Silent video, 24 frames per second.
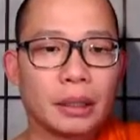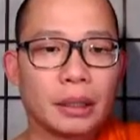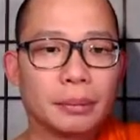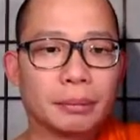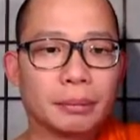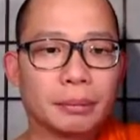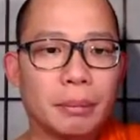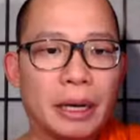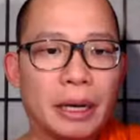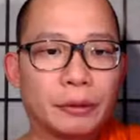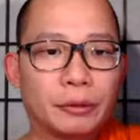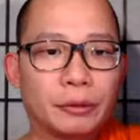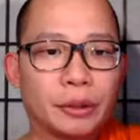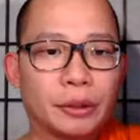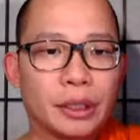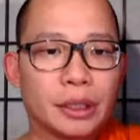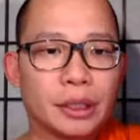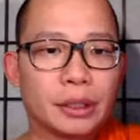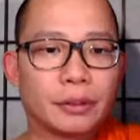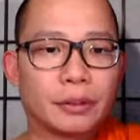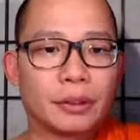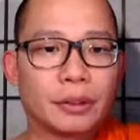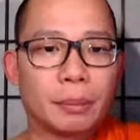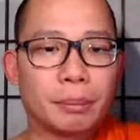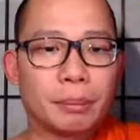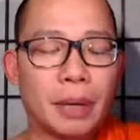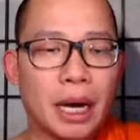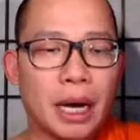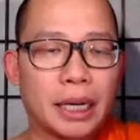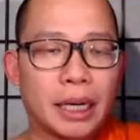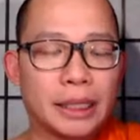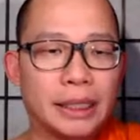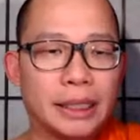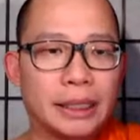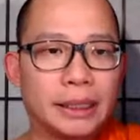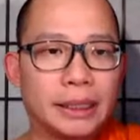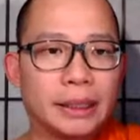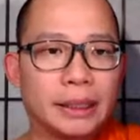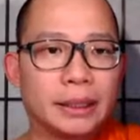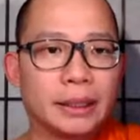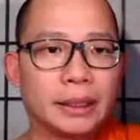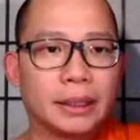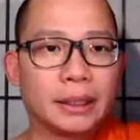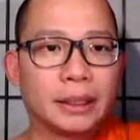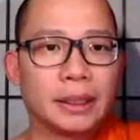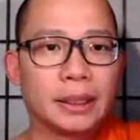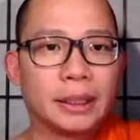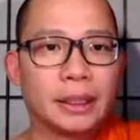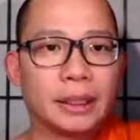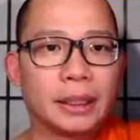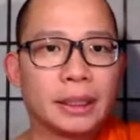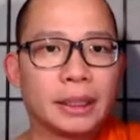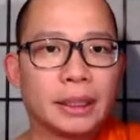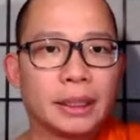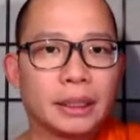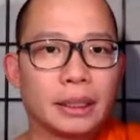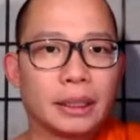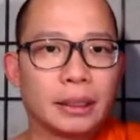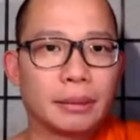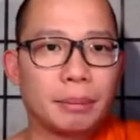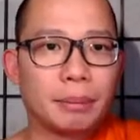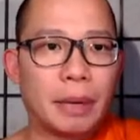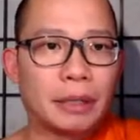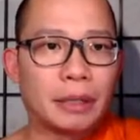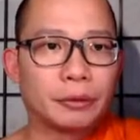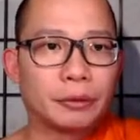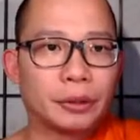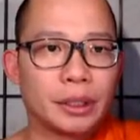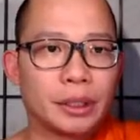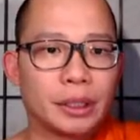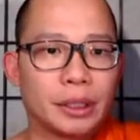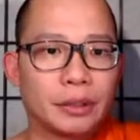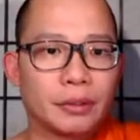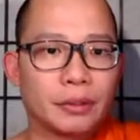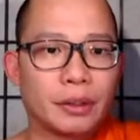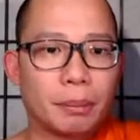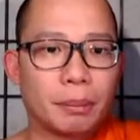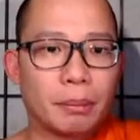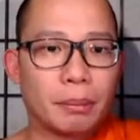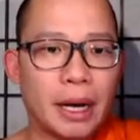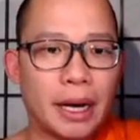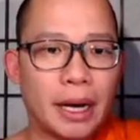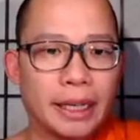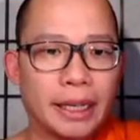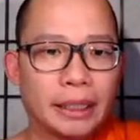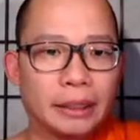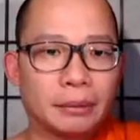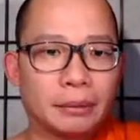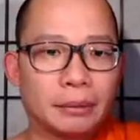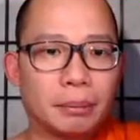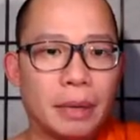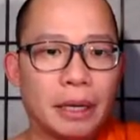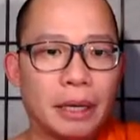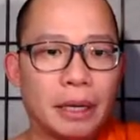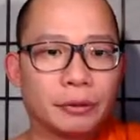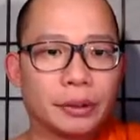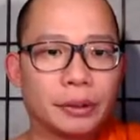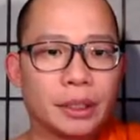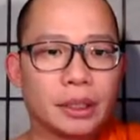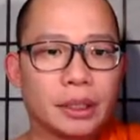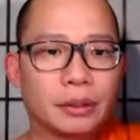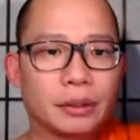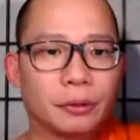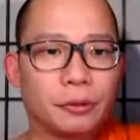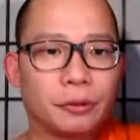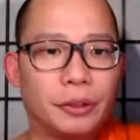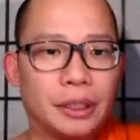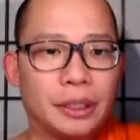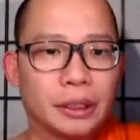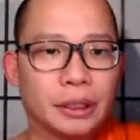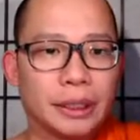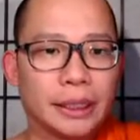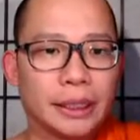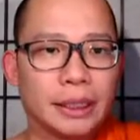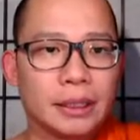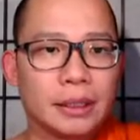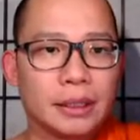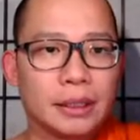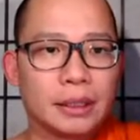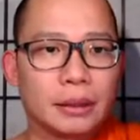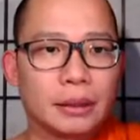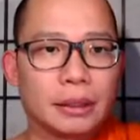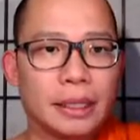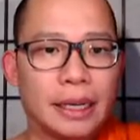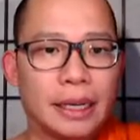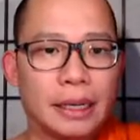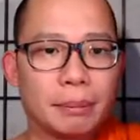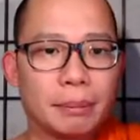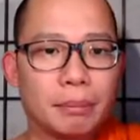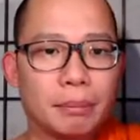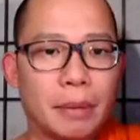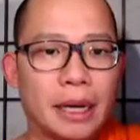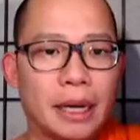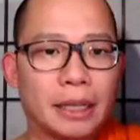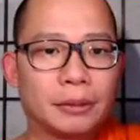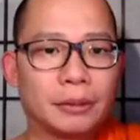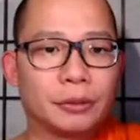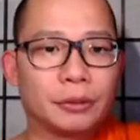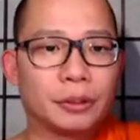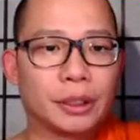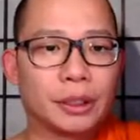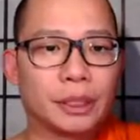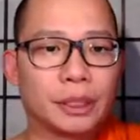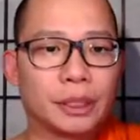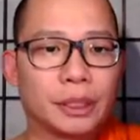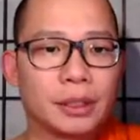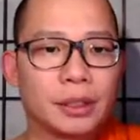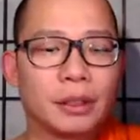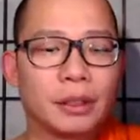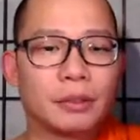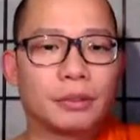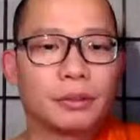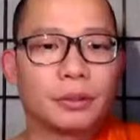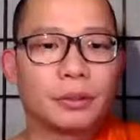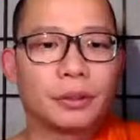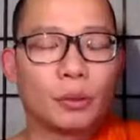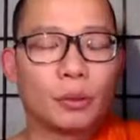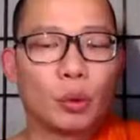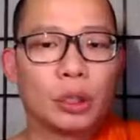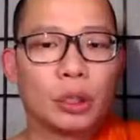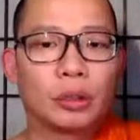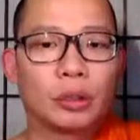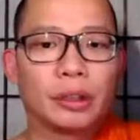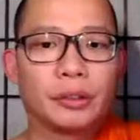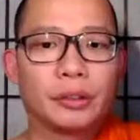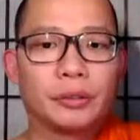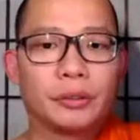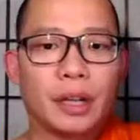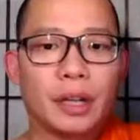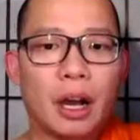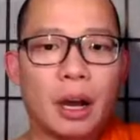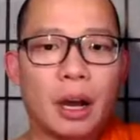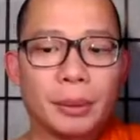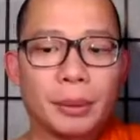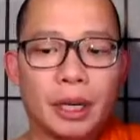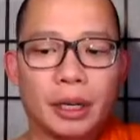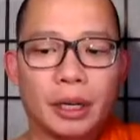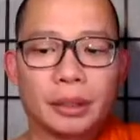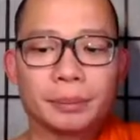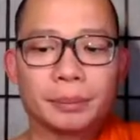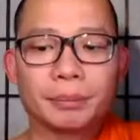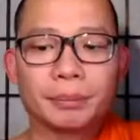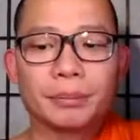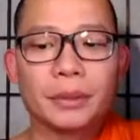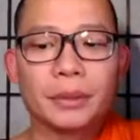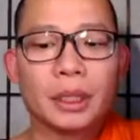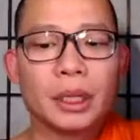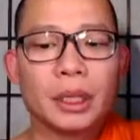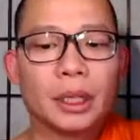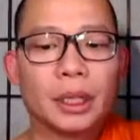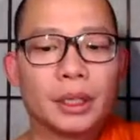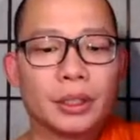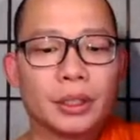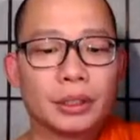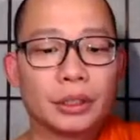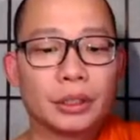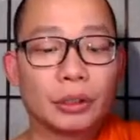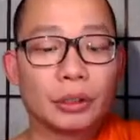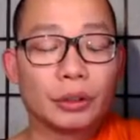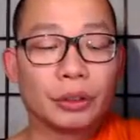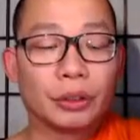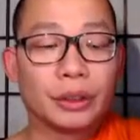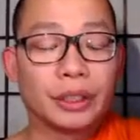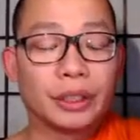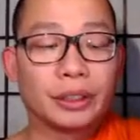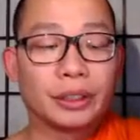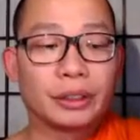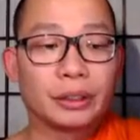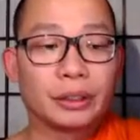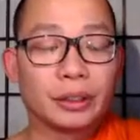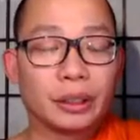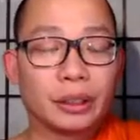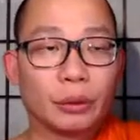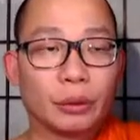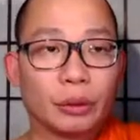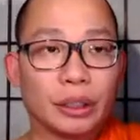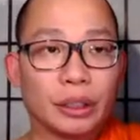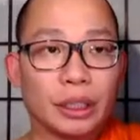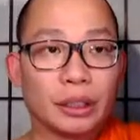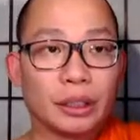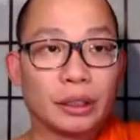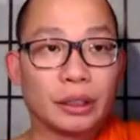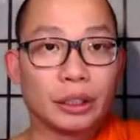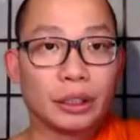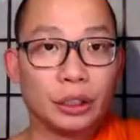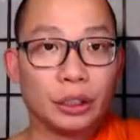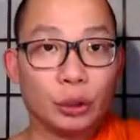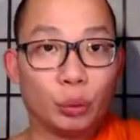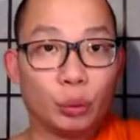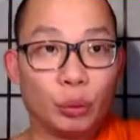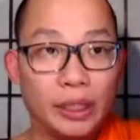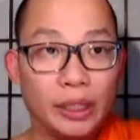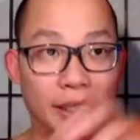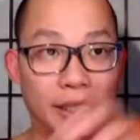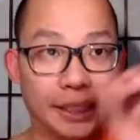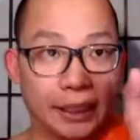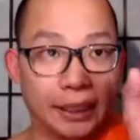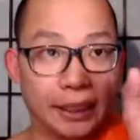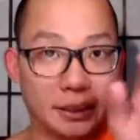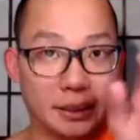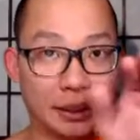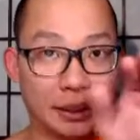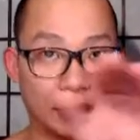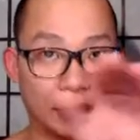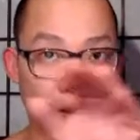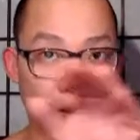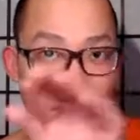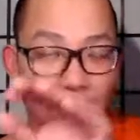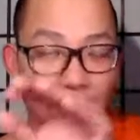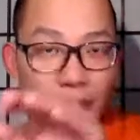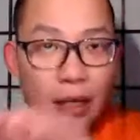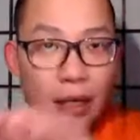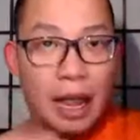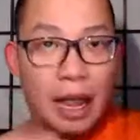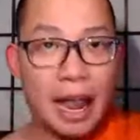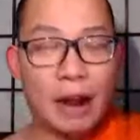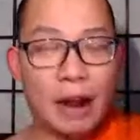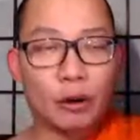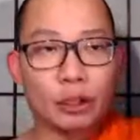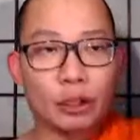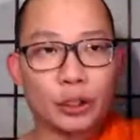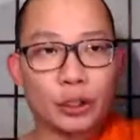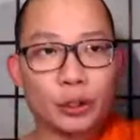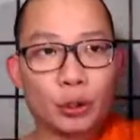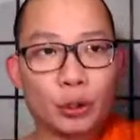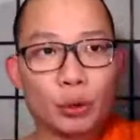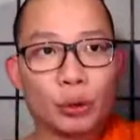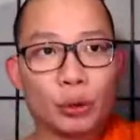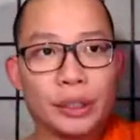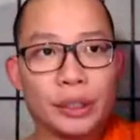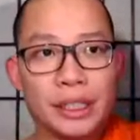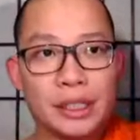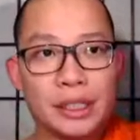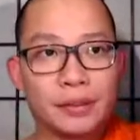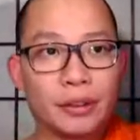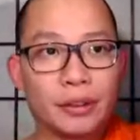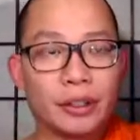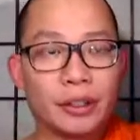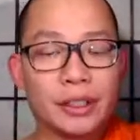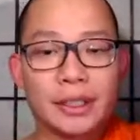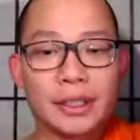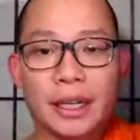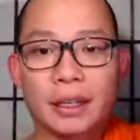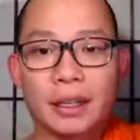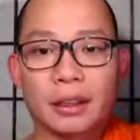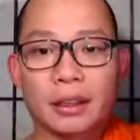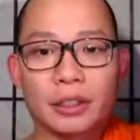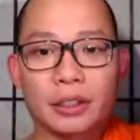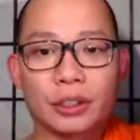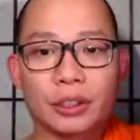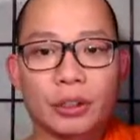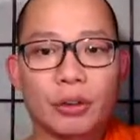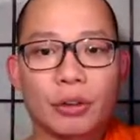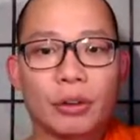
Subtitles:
Mindfulness of the body, mindfulness of the mind, mindfulness of feelings, and mindfulness of worldly phenomenon. So you read it. Our school is very psychological